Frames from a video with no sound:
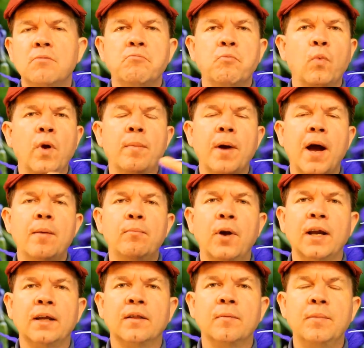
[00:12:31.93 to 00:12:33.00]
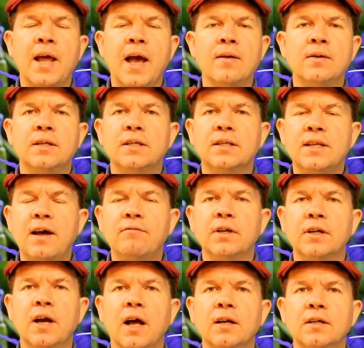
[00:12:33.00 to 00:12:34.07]
We might break them down into
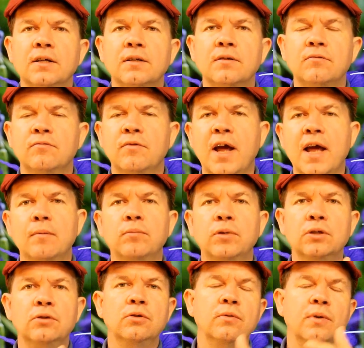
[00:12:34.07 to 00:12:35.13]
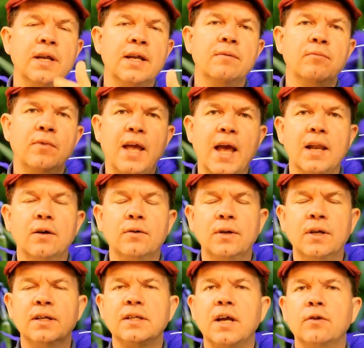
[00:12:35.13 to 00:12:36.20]
7 colors: red, blue, green, yellow,
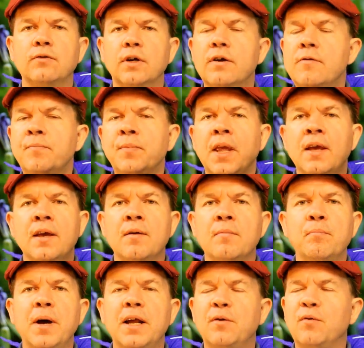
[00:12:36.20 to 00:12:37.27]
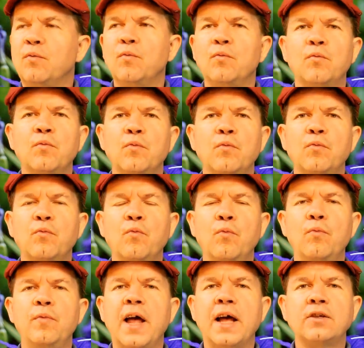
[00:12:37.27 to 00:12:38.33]
etc. But
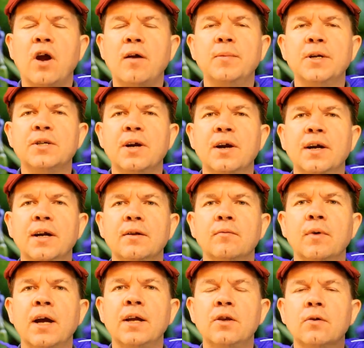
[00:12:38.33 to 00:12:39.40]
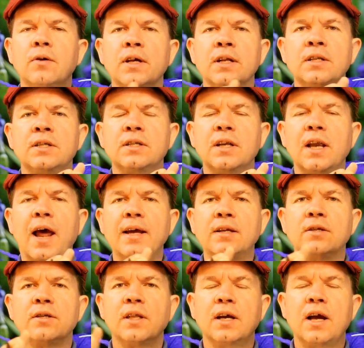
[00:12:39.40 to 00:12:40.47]
that's arbitrary, right? You can
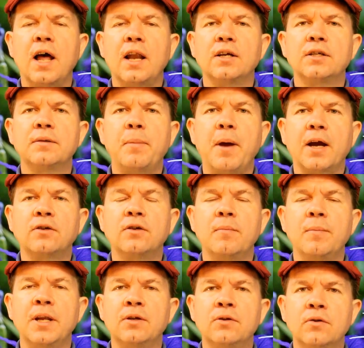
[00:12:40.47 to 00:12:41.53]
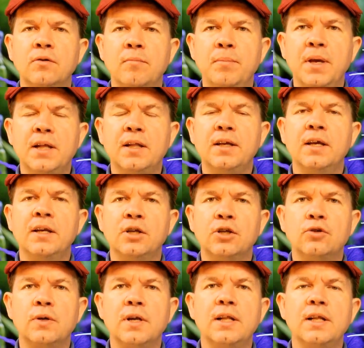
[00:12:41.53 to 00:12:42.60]
slice the color spectrum into 1 billion, 1
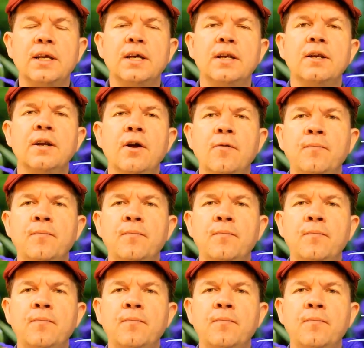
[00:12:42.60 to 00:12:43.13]
trillion,